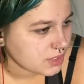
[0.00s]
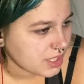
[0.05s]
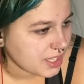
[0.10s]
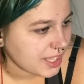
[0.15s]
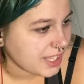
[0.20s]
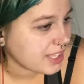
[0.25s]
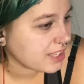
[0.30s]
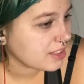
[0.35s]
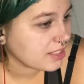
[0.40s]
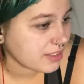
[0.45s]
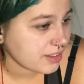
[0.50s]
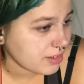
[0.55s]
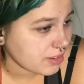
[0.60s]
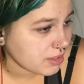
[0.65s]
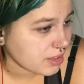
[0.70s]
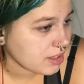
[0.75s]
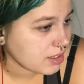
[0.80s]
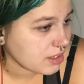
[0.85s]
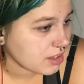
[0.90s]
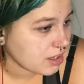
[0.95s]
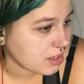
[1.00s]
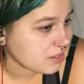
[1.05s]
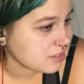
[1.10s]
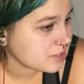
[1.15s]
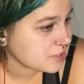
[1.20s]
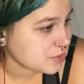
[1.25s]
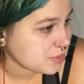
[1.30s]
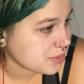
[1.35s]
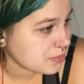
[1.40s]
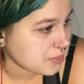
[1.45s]
And clearly aren't
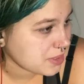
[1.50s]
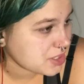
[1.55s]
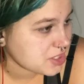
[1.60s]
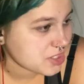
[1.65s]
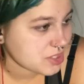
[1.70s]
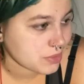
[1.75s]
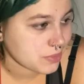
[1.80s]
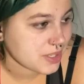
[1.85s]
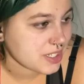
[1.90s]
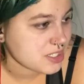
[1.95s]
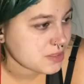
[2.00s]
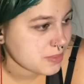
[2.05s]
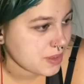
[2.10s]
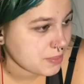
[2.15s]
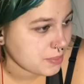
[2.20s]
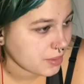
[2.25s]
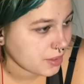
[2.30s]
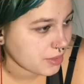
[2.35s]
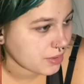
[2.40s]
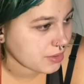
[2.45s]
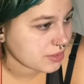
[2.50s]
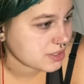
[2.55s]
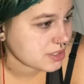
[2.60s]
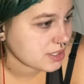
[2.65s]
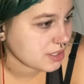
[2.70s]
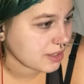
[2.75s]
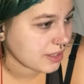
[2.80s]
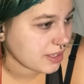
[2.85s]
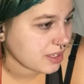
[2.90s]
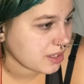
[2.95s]
doing much to raise my brother
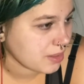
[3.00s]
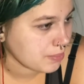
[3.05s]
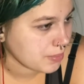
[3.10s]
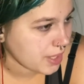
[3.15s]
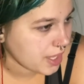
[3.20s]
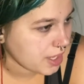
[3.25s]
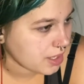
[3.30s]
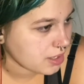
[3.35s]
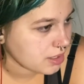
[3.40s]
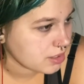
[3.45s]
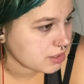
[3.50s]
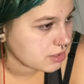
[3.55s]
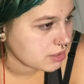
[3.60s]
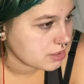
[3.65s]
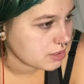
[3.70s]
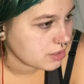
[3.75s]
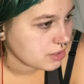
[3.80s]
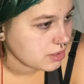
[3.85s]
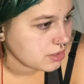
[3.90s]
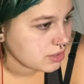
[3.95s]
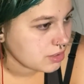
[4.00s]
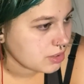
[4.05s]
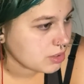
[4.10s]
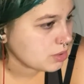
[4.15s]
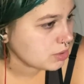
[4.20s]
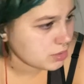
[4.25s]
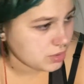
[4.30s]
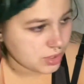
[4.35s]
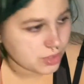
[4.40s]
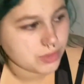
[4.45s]
until I come back.
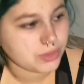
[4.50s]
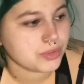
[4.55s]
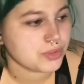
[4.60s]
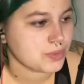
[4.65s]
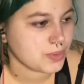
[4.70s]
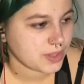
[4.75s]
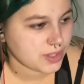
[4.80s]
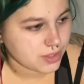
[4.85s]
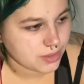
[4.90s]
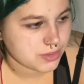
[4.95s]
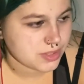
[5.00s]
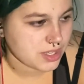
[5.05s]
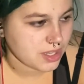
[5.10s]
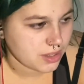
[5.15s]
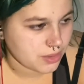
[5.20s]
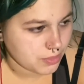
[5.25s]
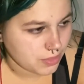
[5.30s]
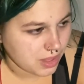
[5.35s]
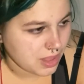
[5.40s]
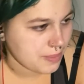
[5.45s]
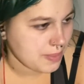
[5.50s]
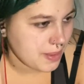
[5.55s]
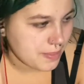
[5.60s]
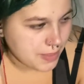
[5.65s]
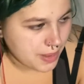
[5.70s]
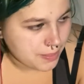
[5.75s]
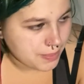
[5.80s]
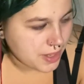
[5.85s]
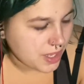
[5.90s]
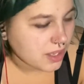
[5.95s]
Who knows what goes on while I'm at my
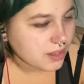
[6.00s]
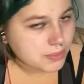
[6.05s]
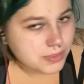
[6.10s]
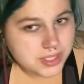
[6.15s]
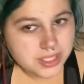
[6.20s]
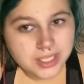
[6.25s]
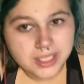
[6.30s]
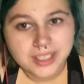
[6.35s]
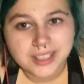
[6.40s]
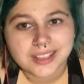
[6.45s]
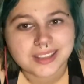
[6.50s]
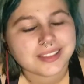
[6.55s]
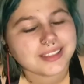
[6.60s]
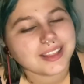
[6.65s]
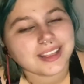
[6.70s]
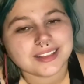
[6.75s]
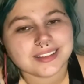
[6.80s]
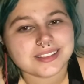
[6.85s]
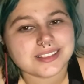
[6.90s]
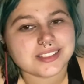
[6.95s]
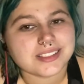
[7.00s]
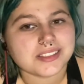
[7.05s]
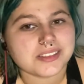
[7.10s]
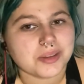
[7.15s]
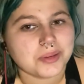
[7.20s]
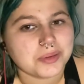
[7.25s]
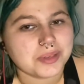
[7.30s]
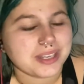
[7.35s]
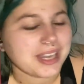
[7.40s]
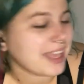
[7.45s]
mom's? That's
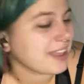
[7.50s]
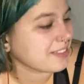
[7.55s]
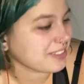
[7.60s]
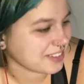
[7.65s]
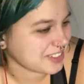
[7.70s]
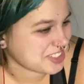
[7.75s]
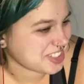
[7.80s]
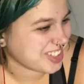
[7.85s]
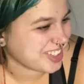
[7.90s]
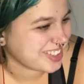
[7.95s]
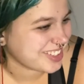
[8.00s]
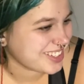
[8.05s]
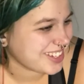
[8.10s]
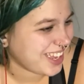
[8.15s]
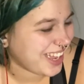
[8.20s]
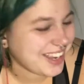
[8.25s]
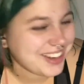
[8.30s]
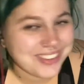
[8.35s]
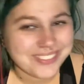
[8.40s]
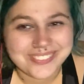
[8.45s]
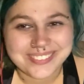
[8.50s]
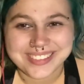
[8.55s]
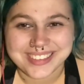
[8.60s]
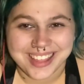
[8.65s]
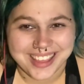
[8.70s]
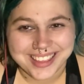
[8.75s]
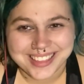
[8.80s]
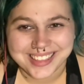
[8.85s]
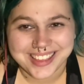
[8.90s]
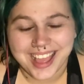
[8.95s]
so negligent. I don't
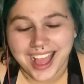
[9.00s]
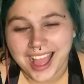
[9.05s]
like that.